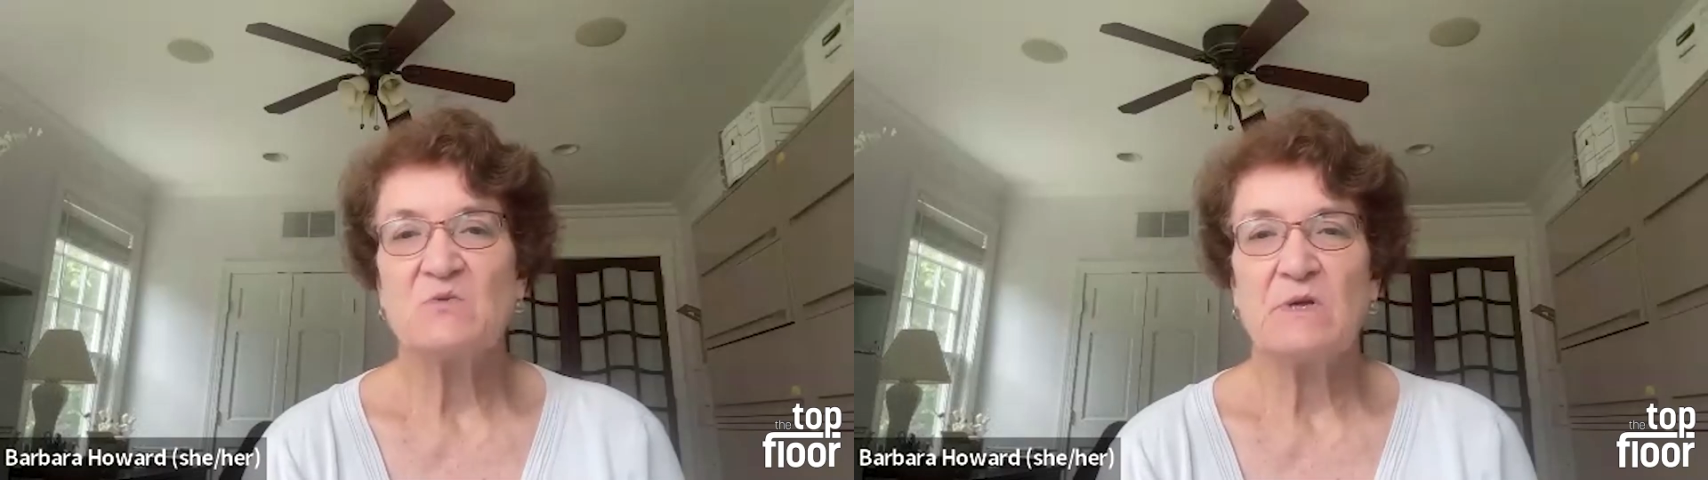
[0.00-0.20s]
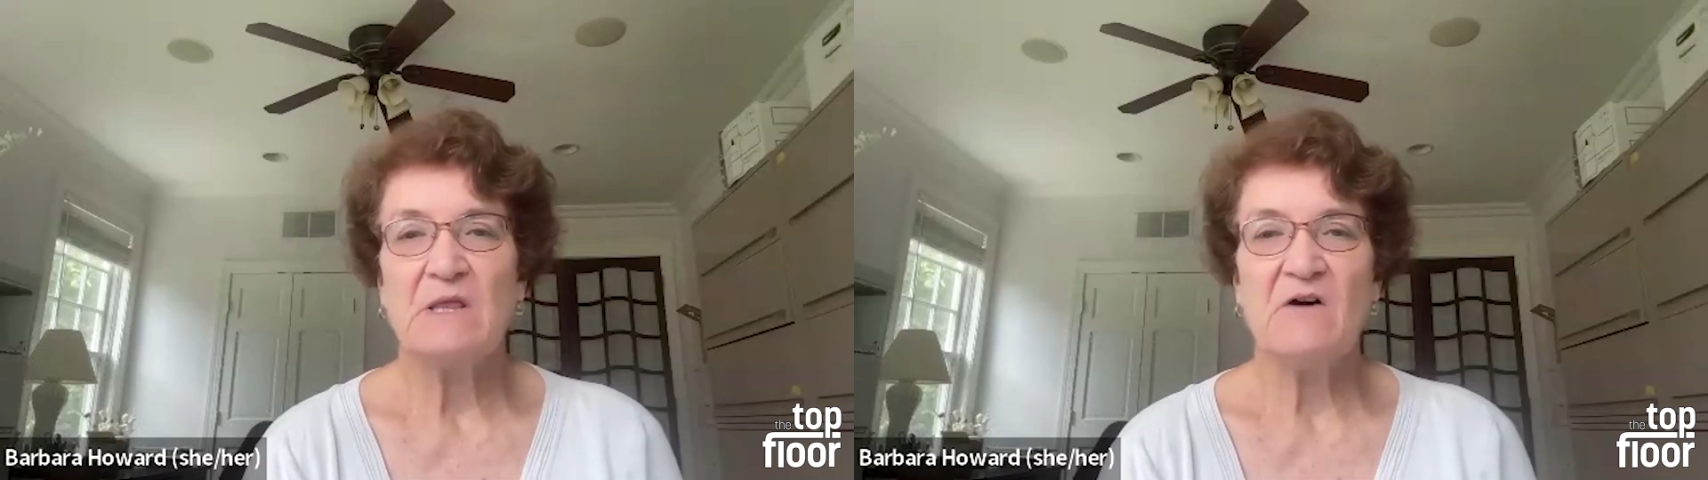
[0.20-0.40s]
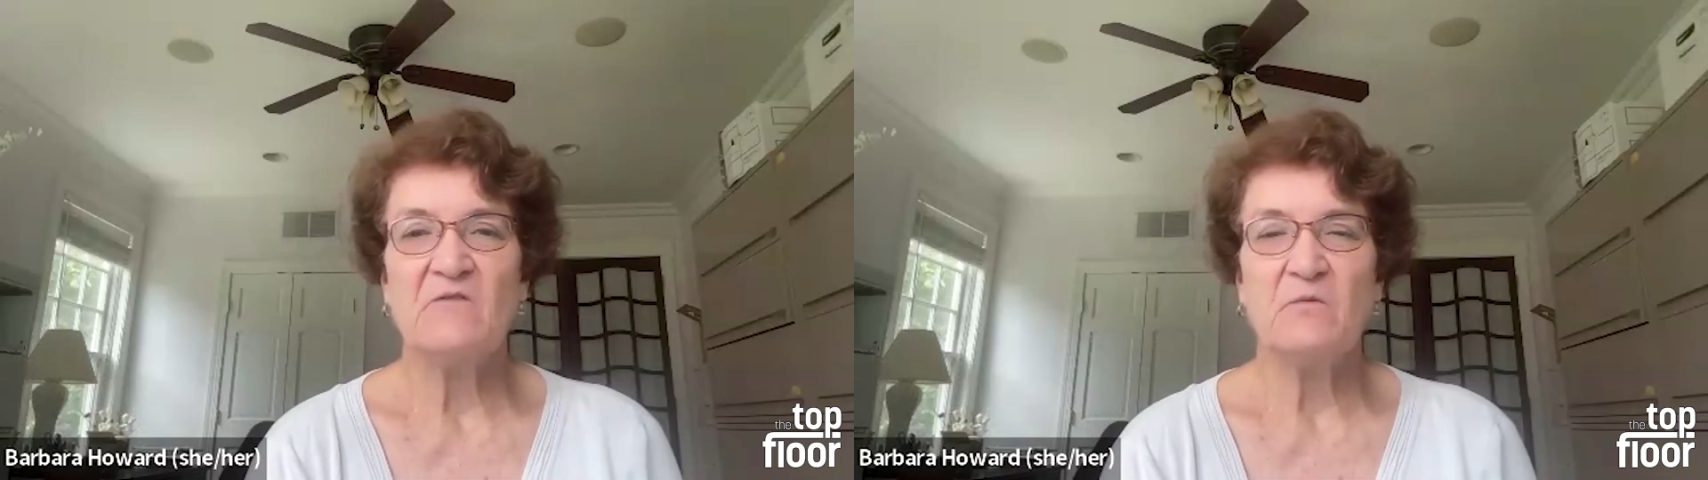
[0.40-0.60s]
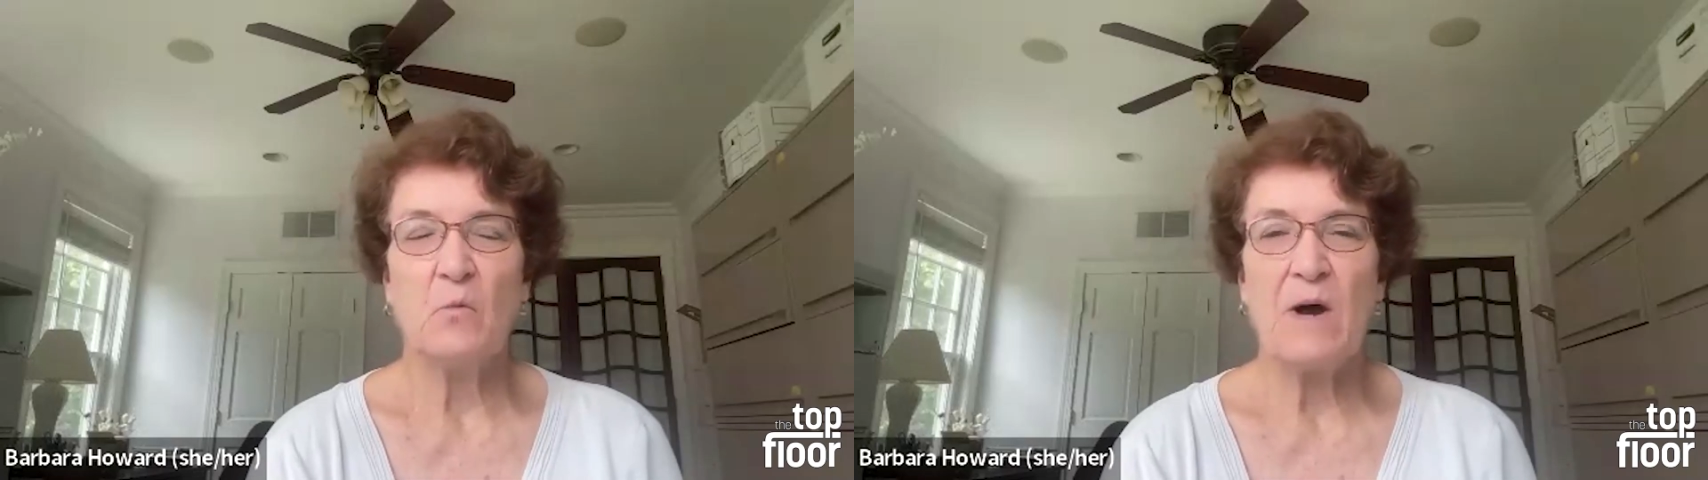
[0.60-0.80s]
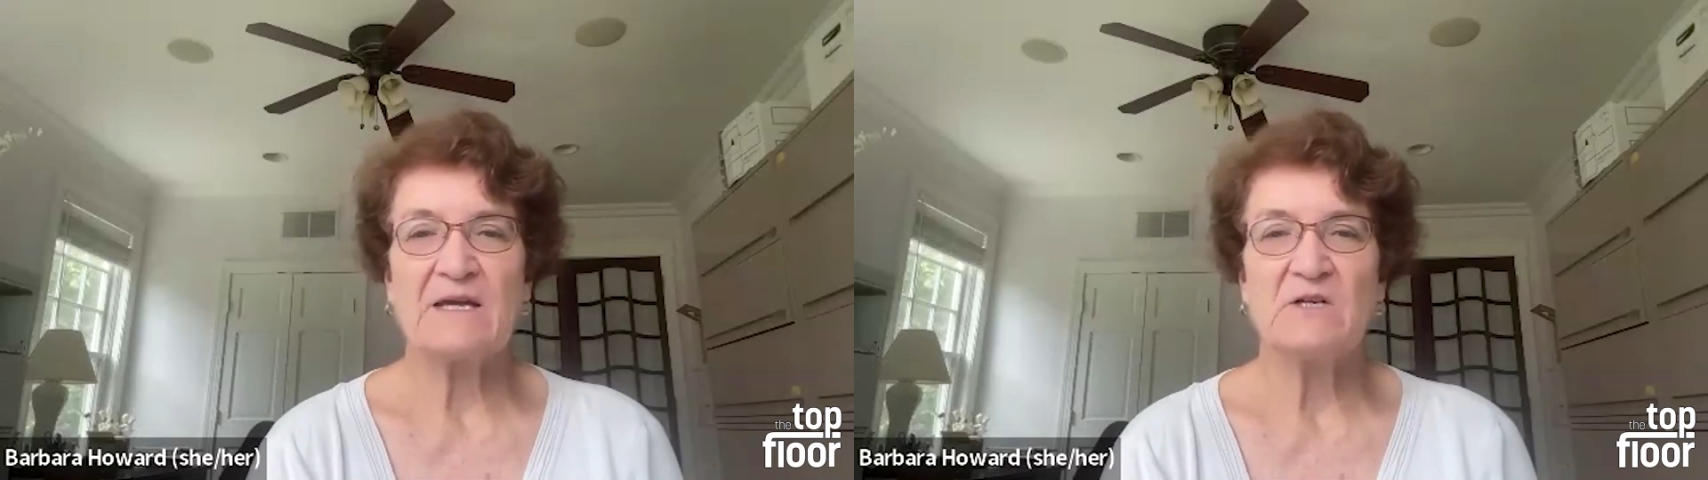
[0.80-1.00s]
we love
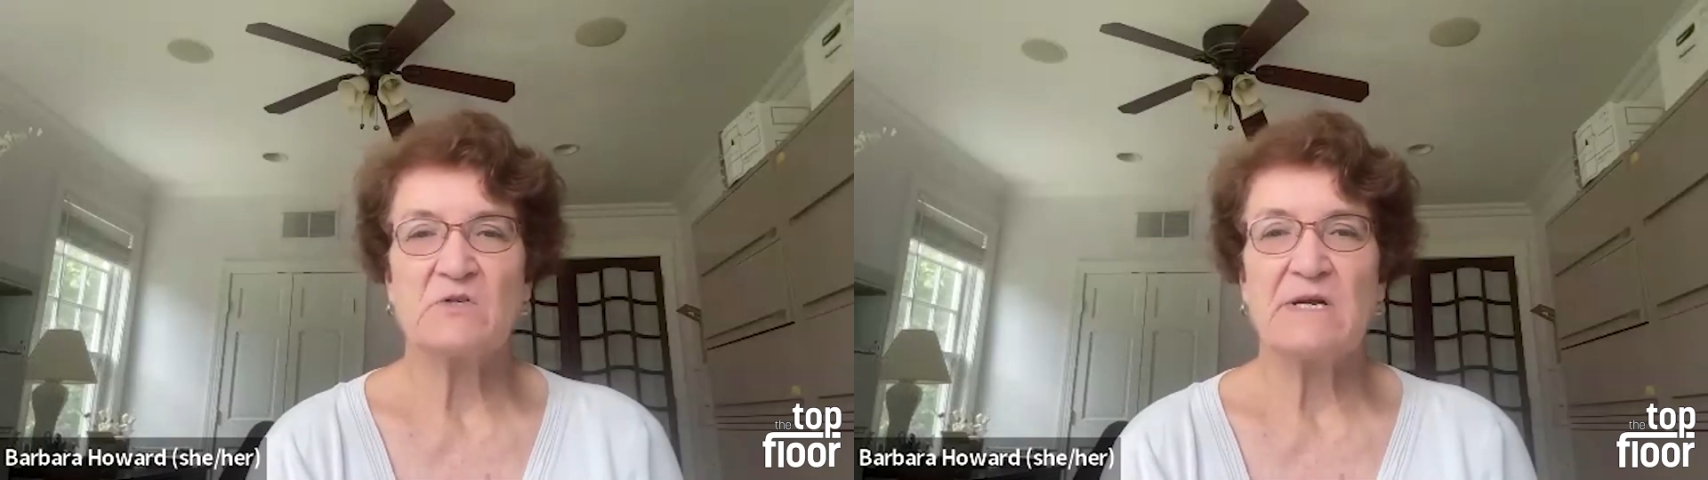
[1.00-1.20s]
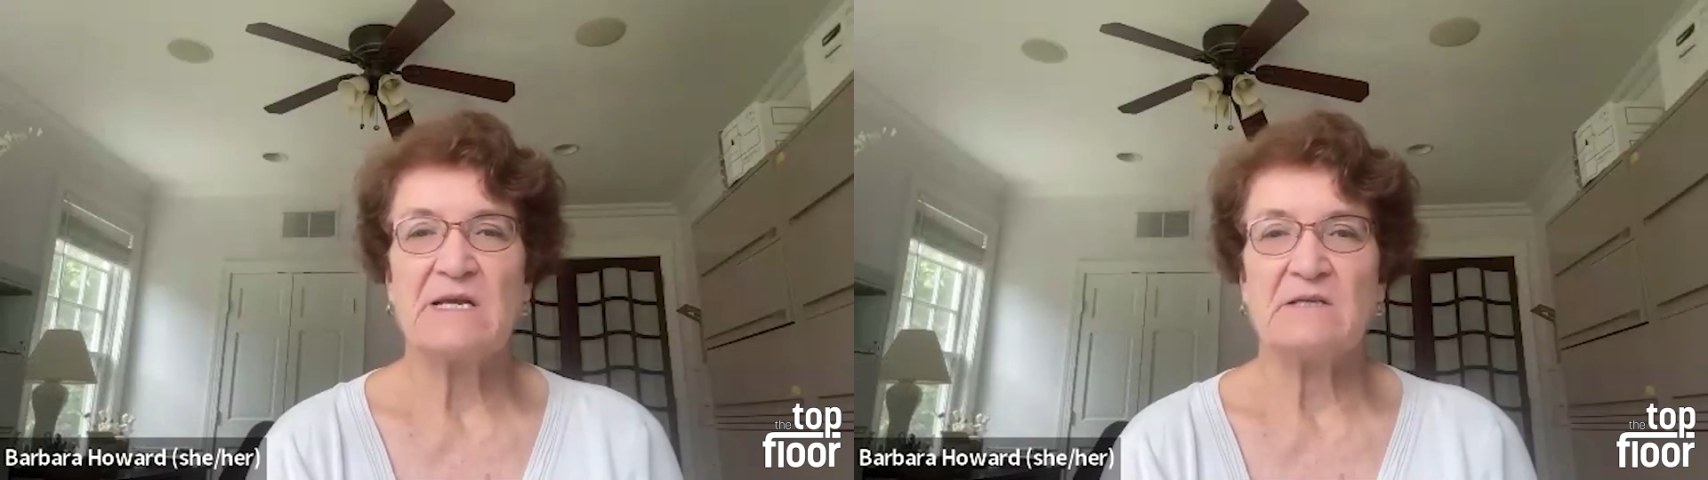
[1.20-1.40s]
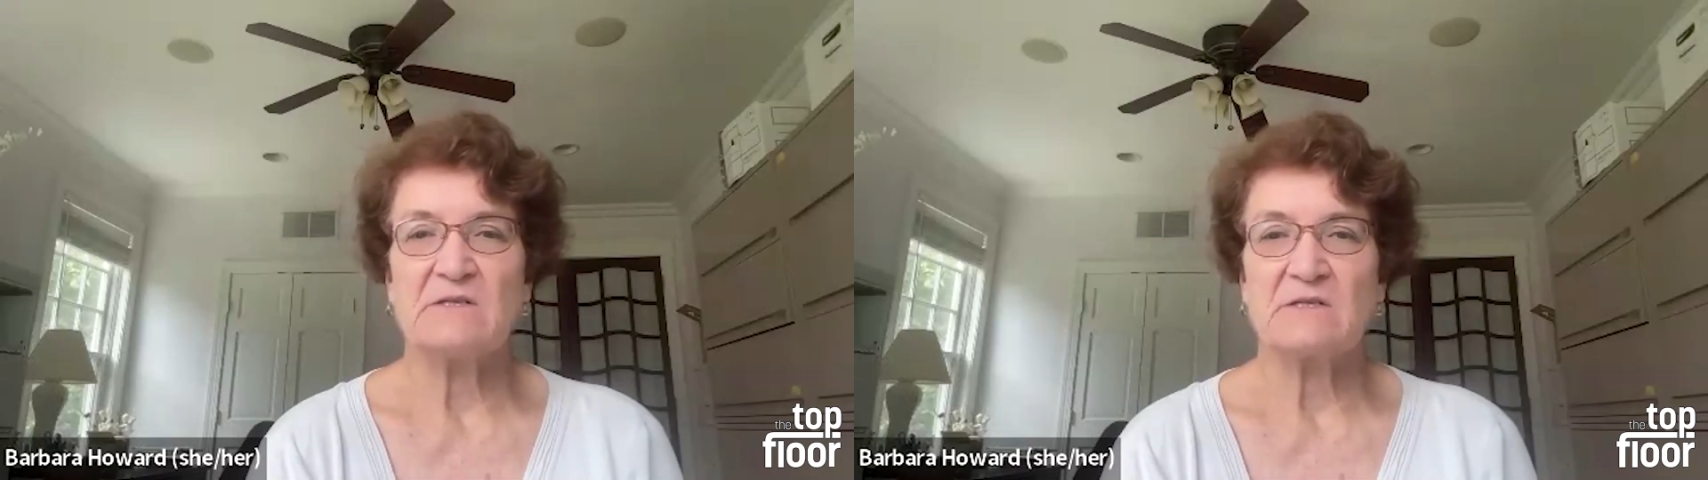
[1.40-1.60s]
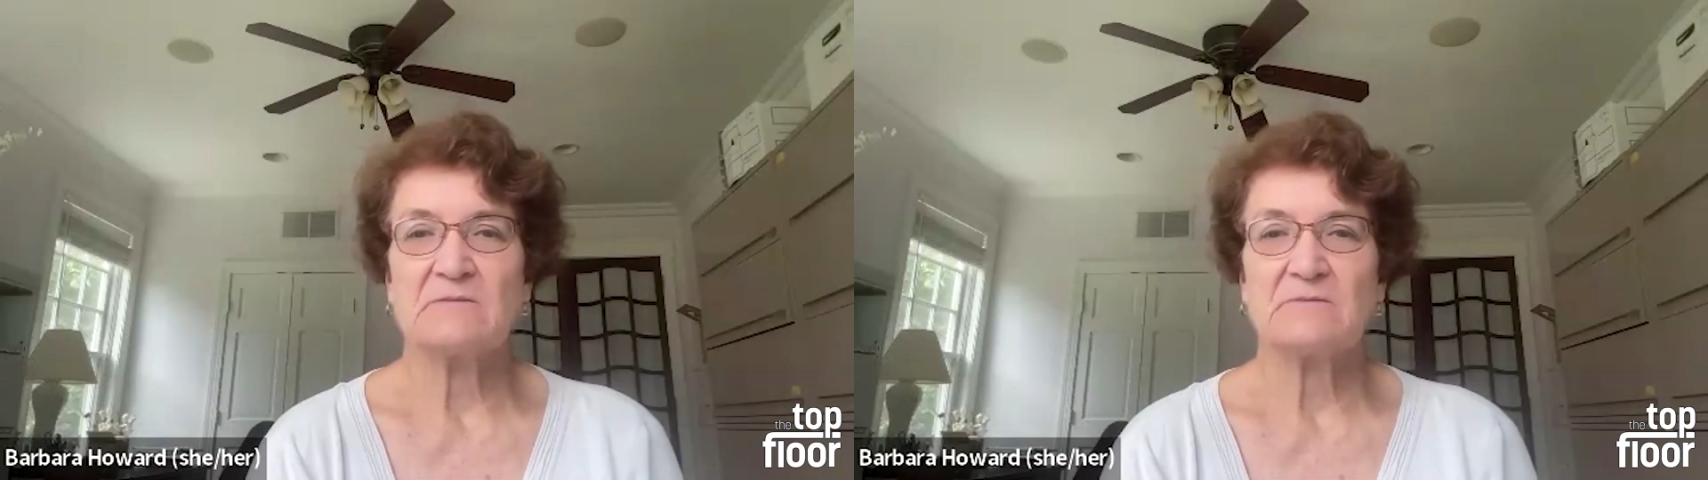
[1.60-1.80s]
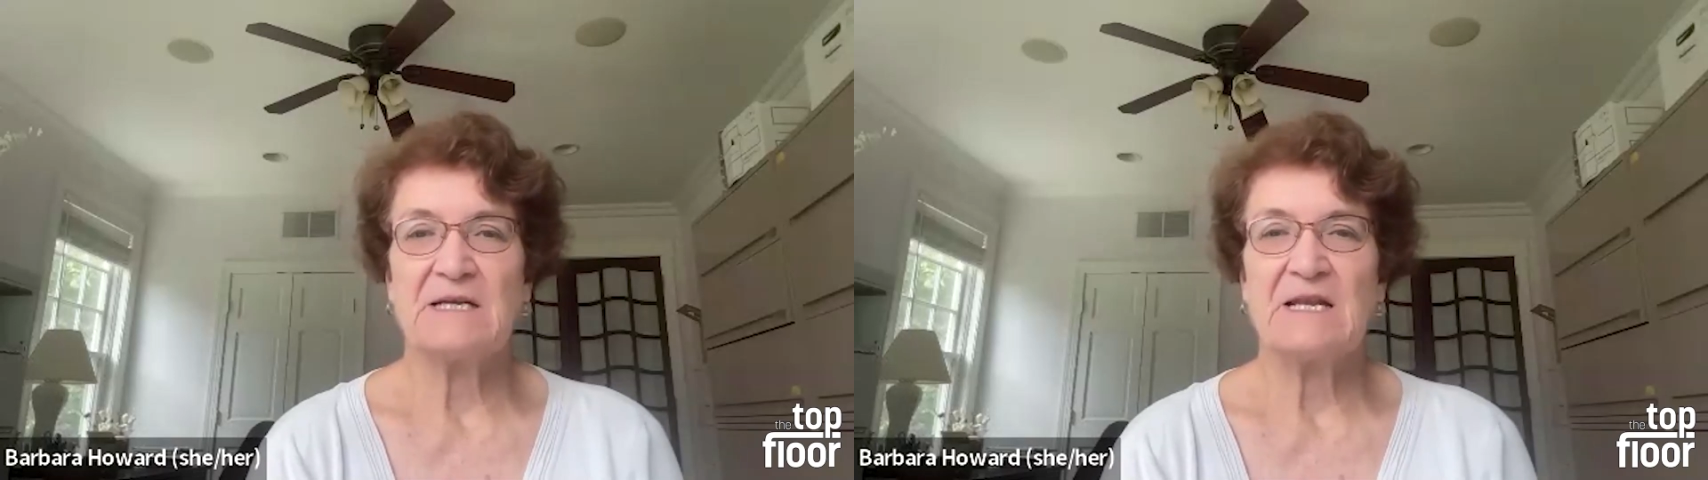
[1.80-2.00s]
wagon trains, right?